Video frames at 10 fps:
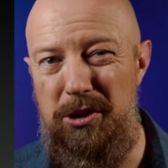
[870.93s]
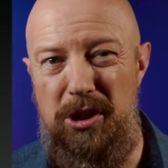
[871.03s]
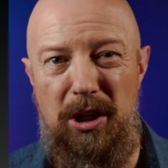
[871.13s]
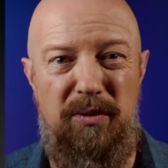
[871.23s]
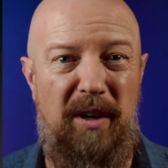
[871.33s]

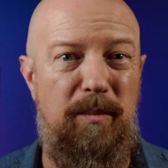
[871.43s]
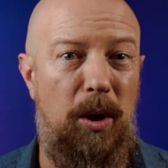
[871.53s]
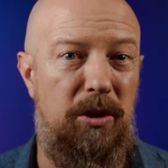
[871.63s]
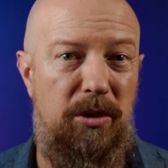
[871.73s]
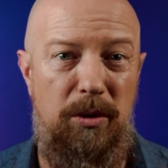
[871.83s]
GH5
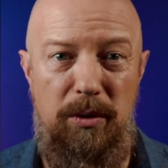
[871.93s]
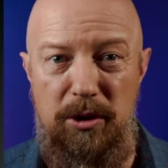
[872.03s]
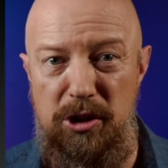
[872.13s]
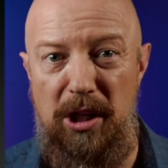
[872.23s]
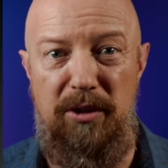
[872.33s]
Mark II, the
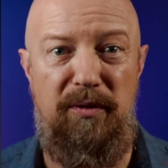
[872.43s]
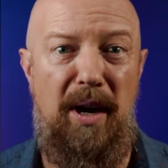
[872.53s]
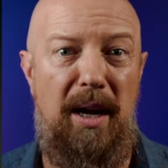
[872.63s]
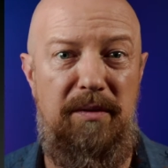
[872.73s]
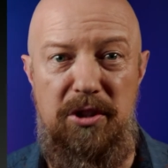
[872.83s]

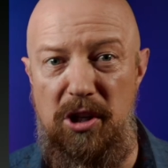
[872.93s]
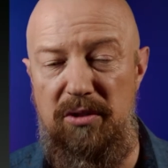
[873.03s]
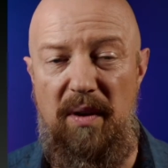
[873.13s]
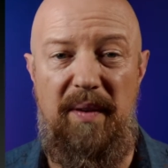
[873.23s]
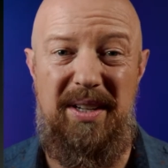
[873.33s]
GH5, the
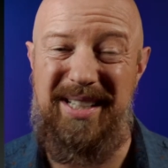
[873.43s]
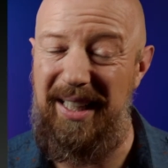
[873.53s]
GH5S,